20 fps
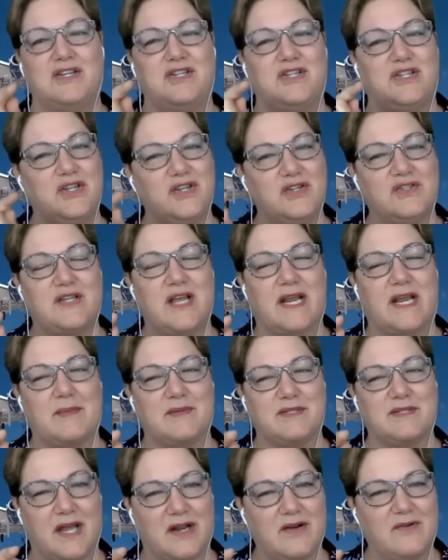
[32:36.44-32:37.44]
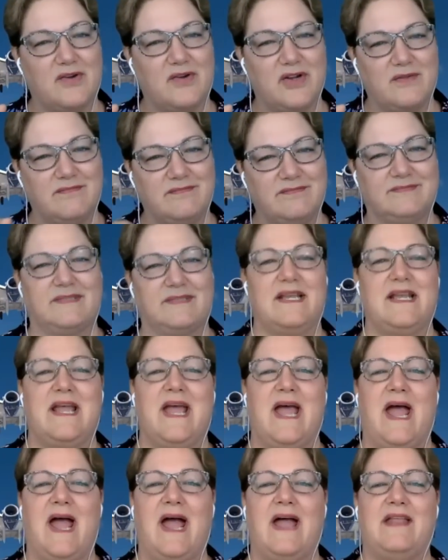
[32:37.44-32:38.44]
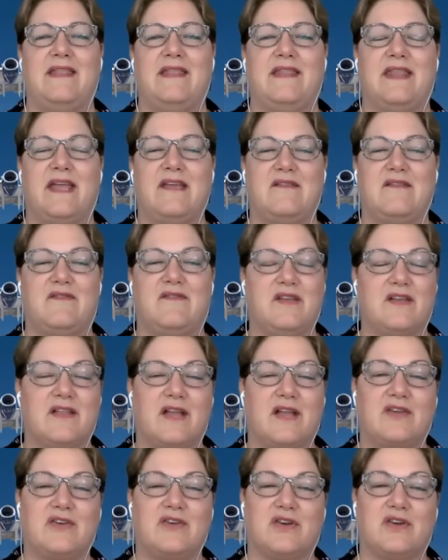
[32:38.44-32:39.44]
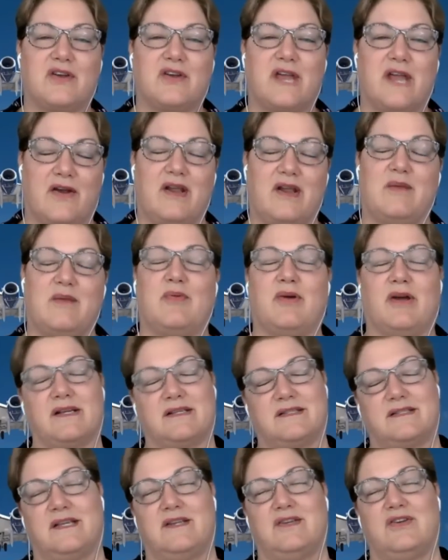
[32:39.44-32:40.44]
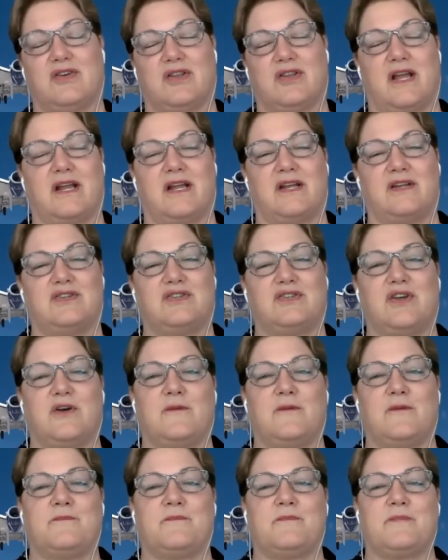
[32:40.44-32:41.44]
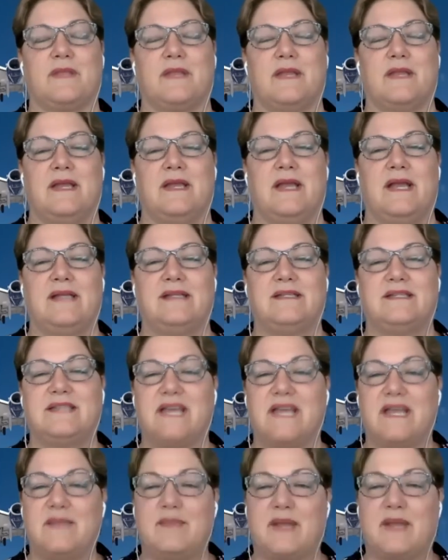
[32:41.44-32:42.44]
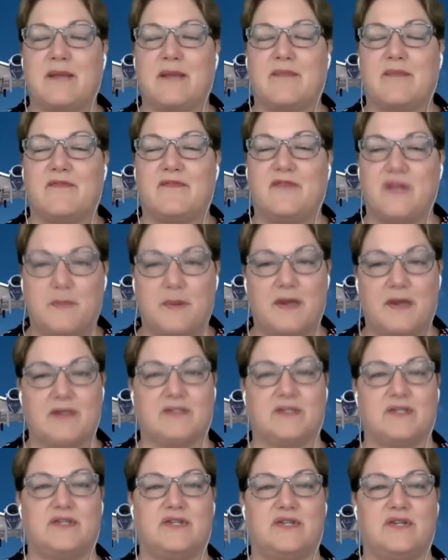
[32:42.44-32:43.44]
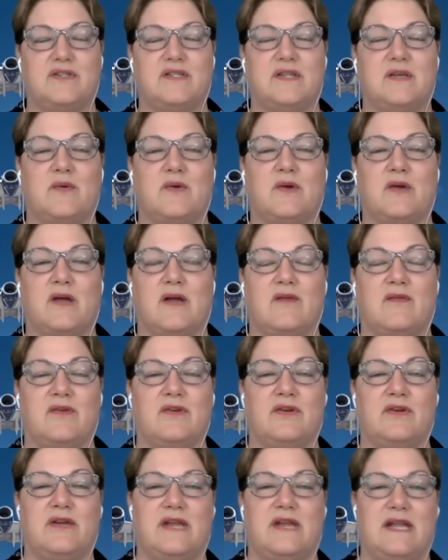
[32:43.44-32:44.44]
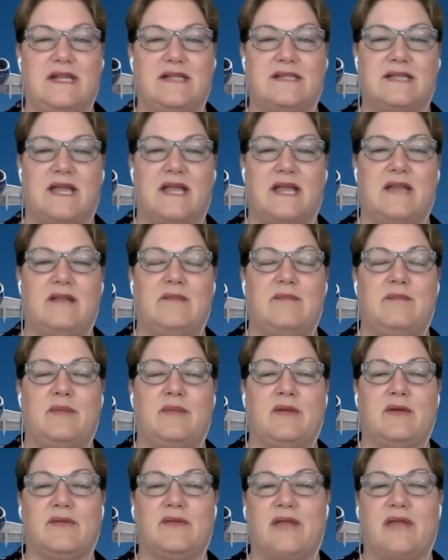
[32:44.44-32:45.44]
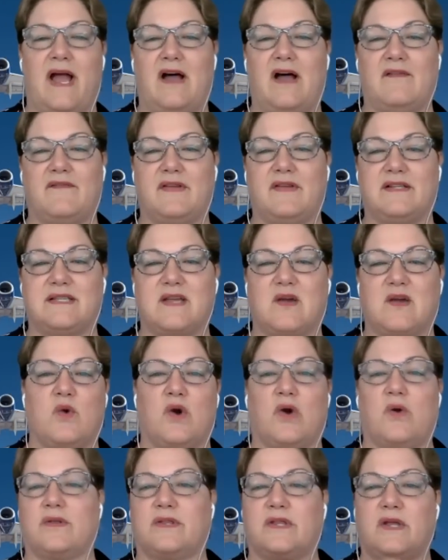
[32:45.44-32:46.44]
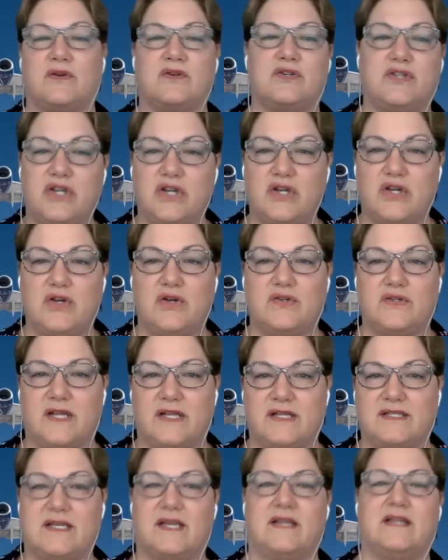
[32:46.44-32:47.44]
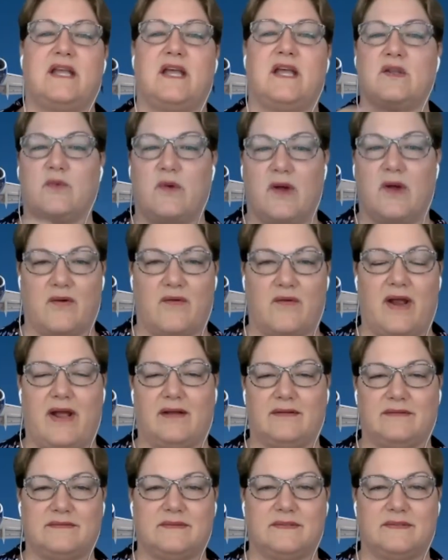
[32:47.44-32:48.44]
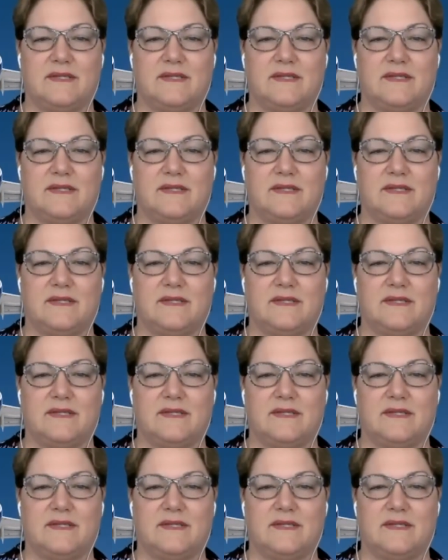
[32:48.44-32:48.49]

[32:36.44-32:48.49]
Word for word: shoes take up a ton of room and they feel like you're carrying bricks in your luggage. So instead, pick up a few pairs of shoes that will cover your needs and build the outfits that work with those shoes instead of the other way around.